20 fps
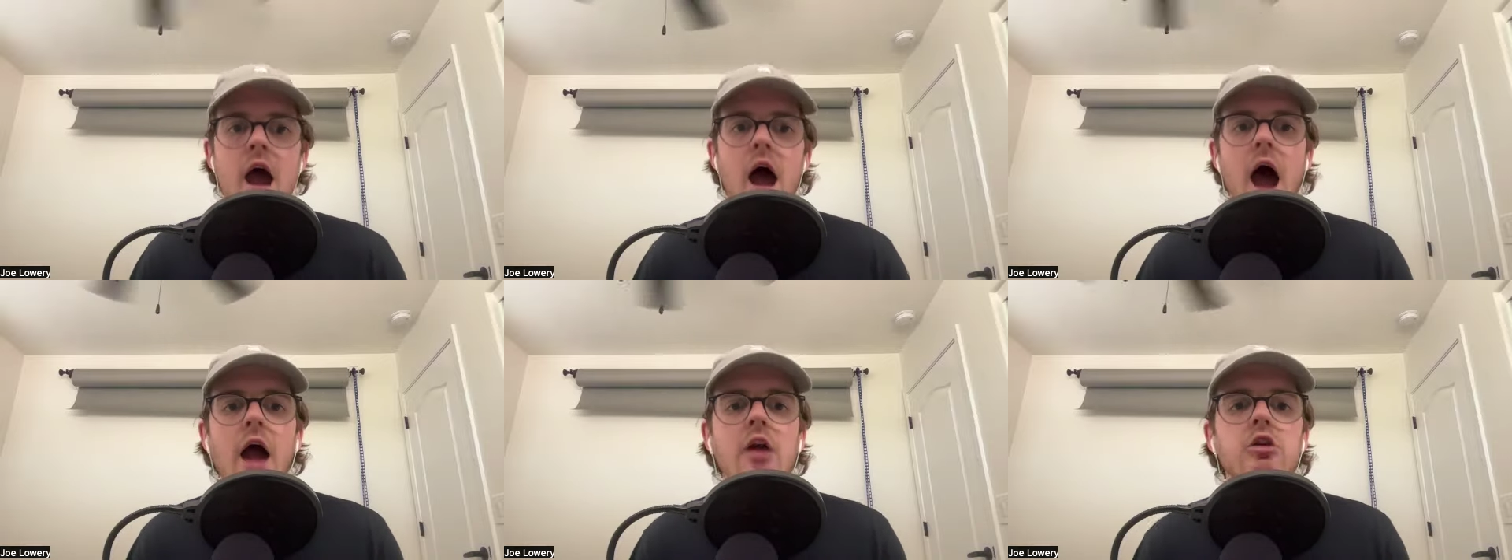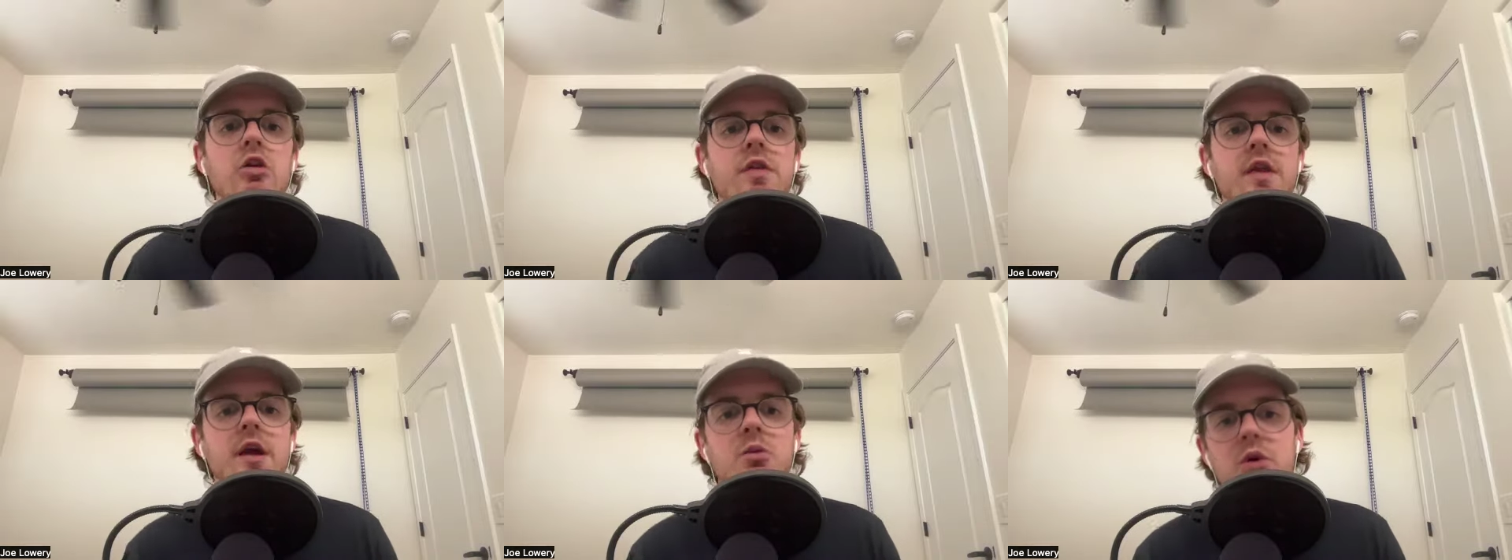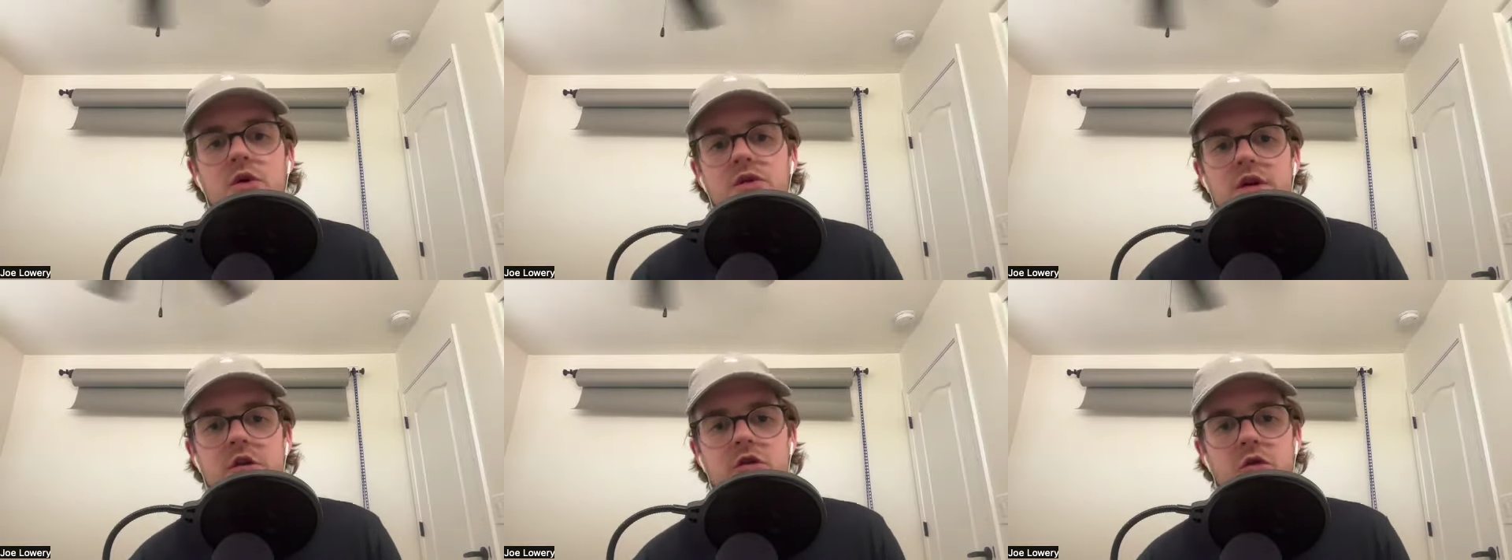I do think
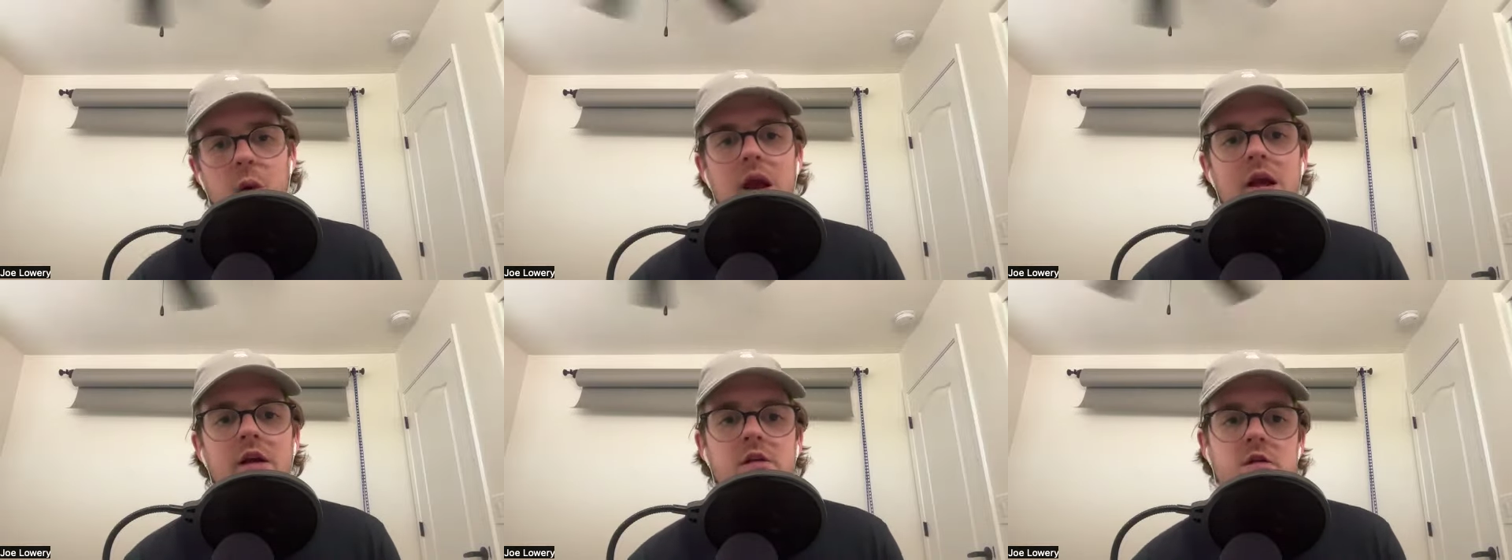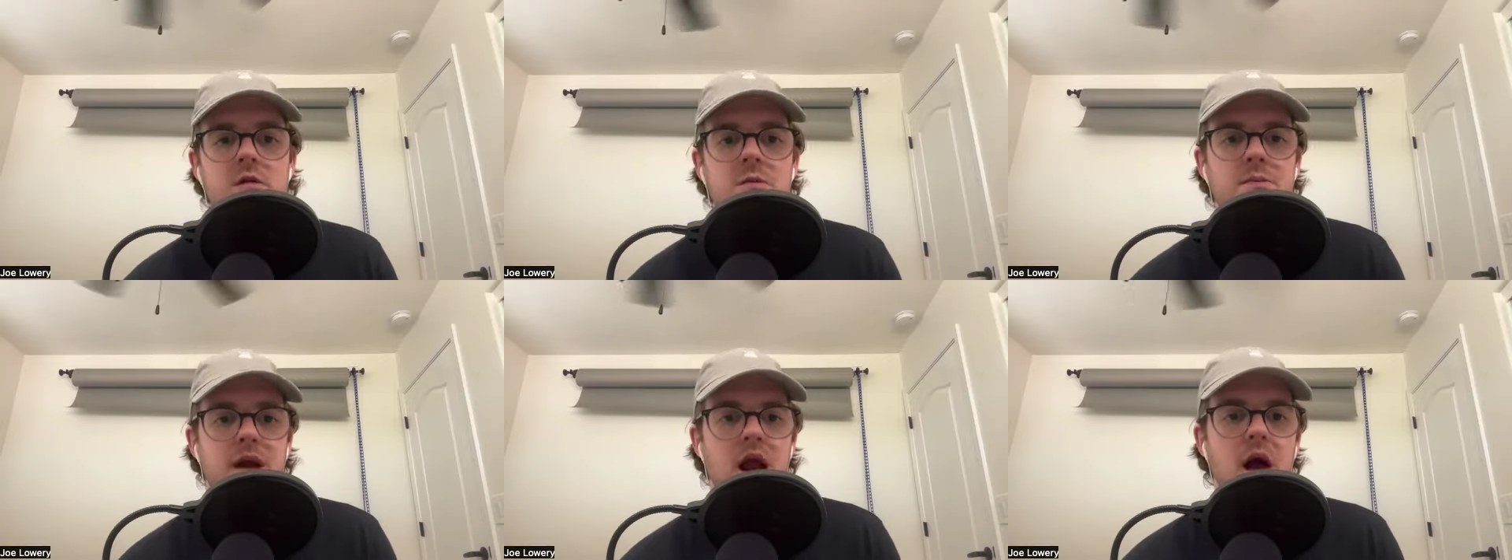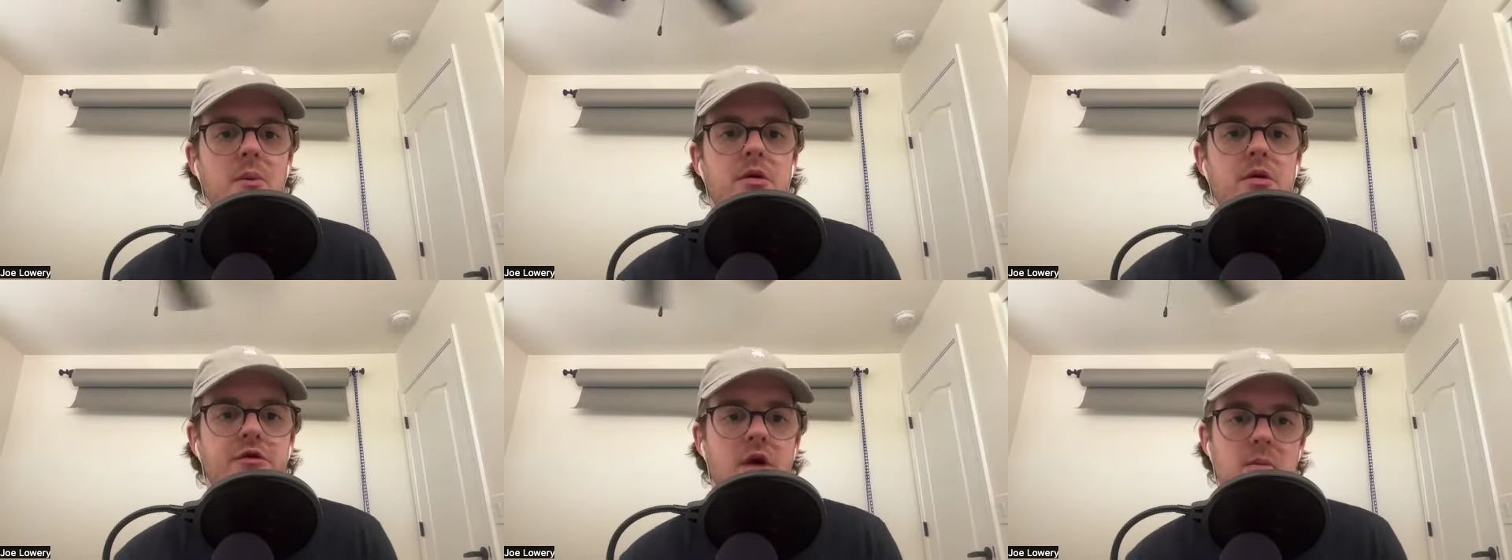we'll see tweaks, but I
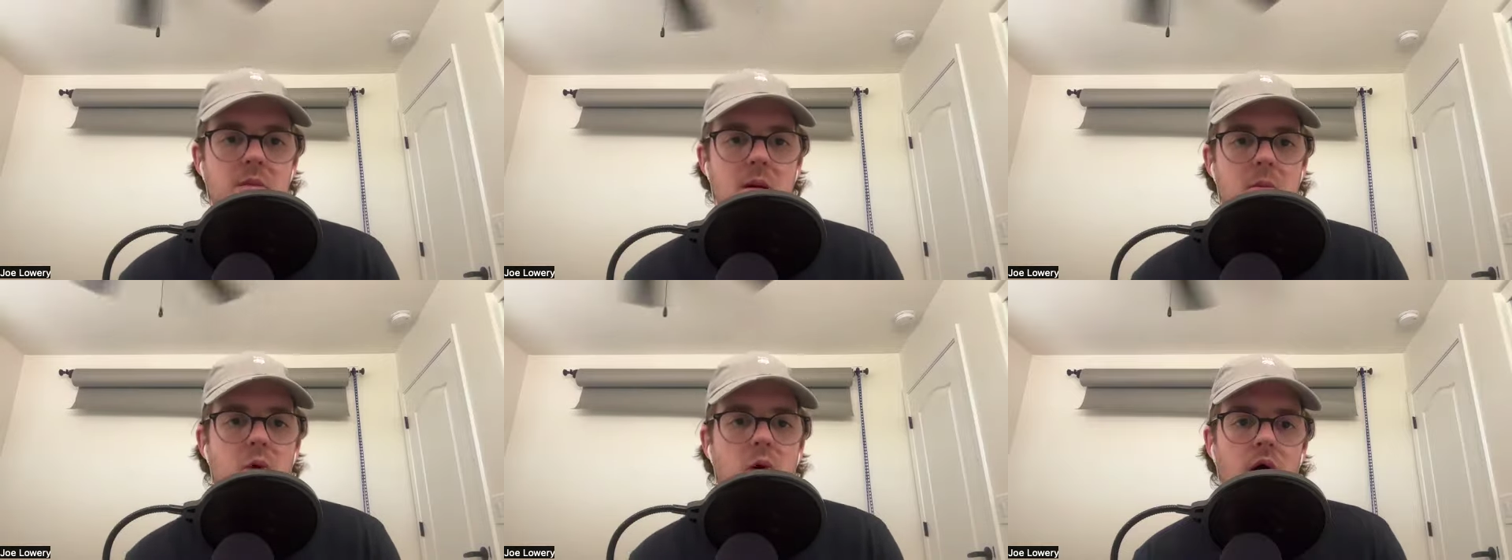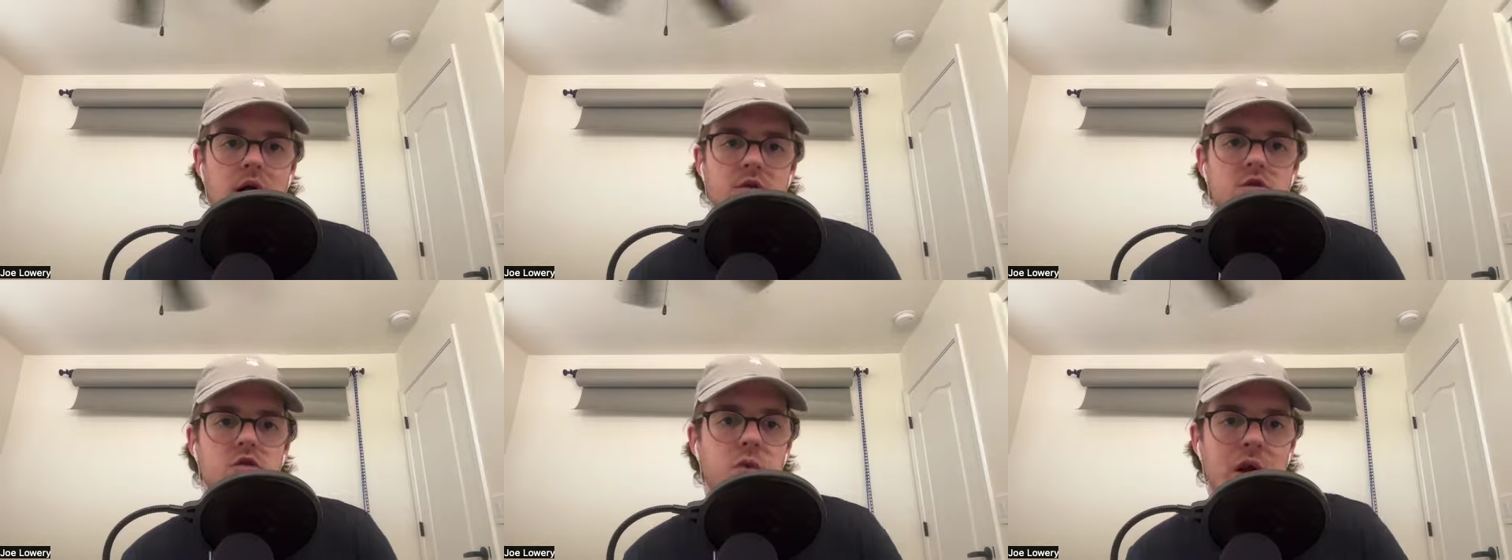would frame it more as